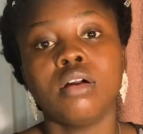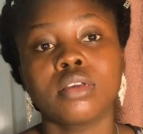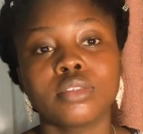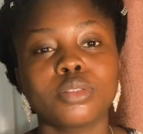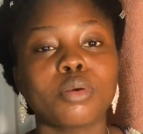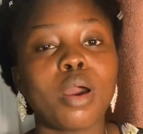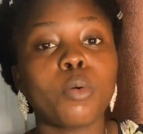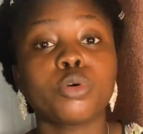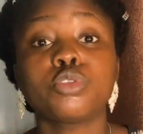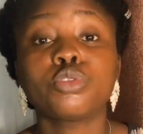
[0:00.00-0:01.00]
So I
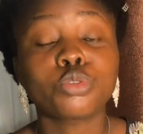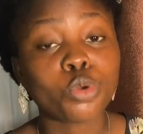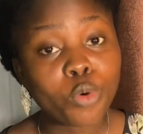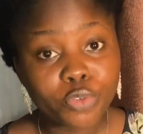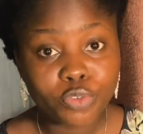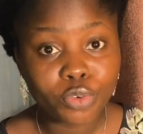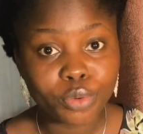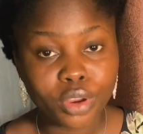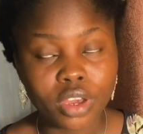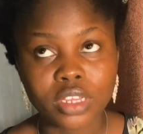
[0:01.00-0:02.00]
was so
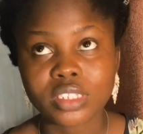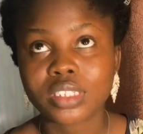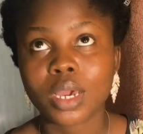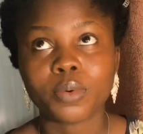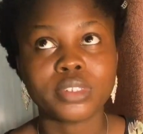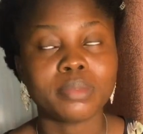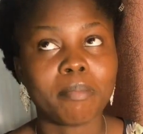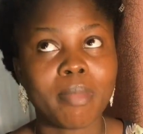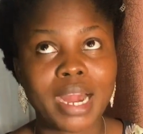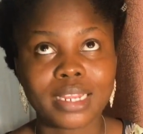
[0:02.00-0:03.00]
furious, I was
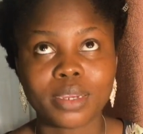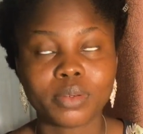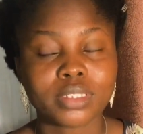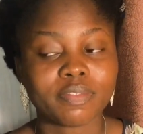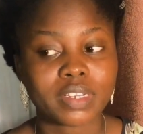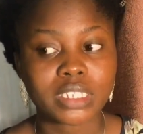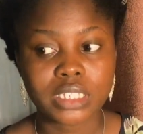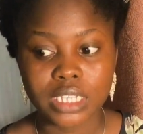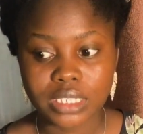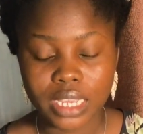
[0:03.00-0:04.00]
mad, I was
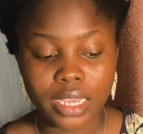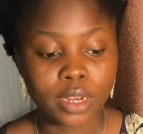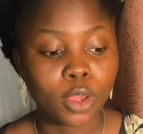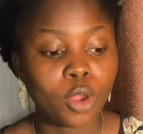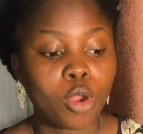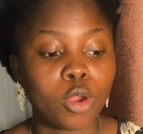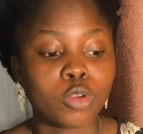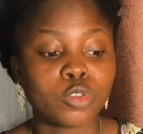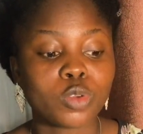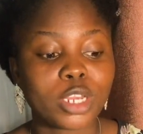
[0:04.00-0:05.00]
devastated.
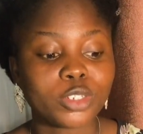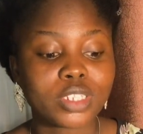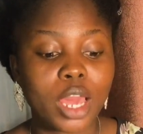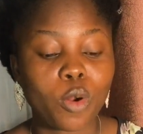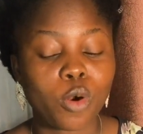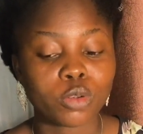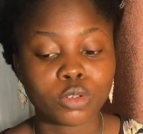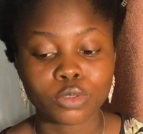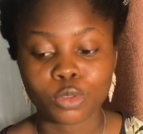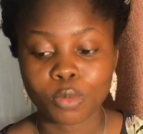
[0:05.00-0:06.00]
So I called
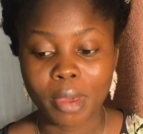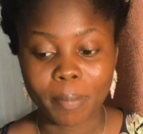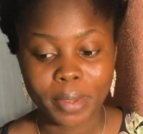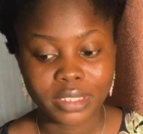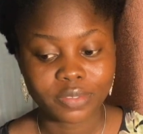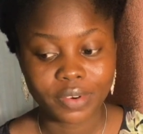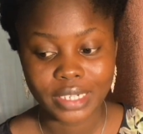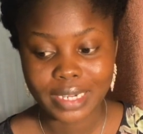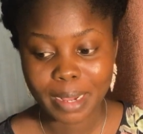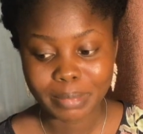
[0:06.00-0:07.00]
on to my best
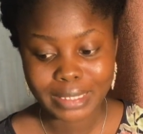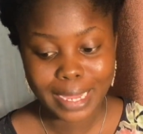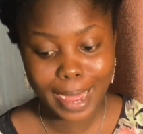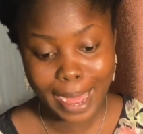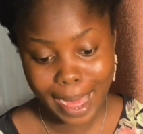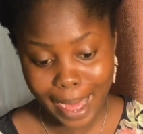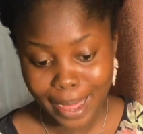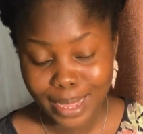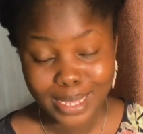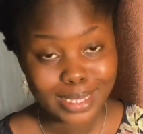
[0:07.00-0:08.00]
friend Dami that
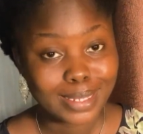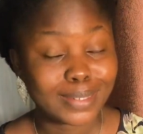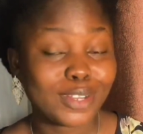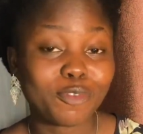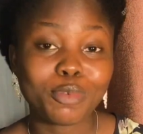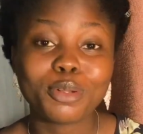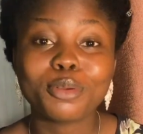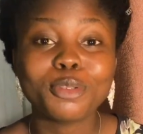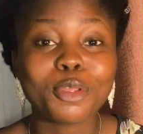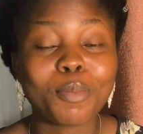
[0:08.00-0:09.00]
they've
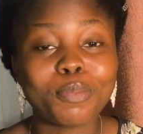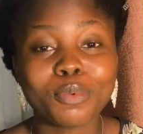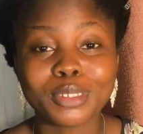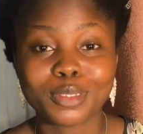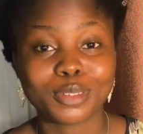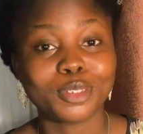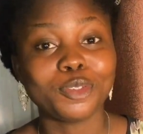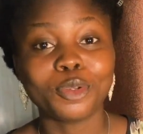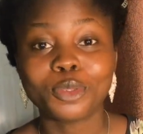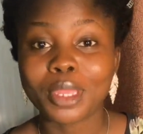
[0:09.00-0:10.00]
broken up with
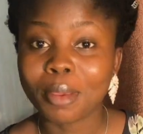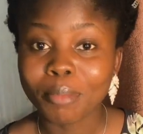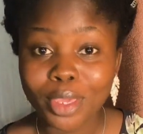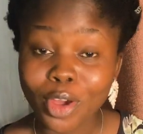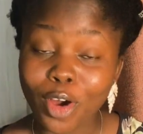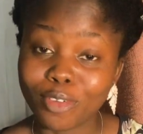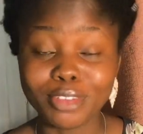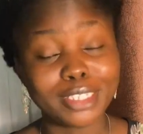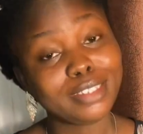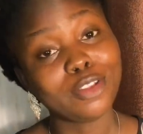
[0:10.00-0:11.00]
Nino Temi of
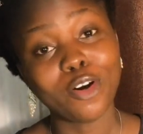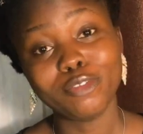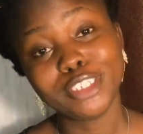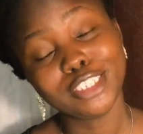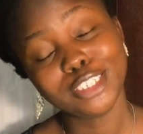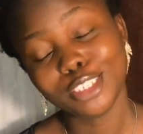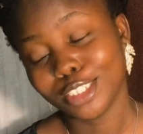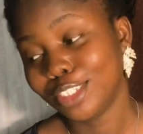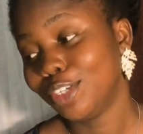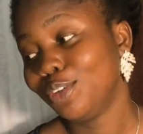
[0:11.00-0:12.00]
the
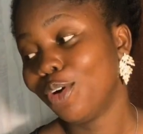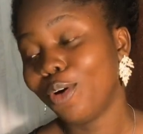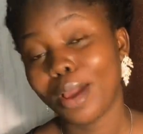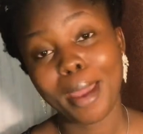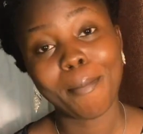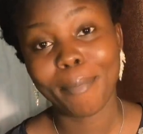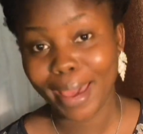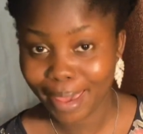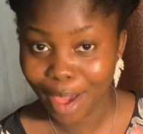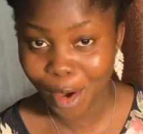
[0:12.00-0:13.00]
Nino
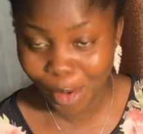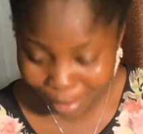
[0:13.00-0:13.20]
Empire.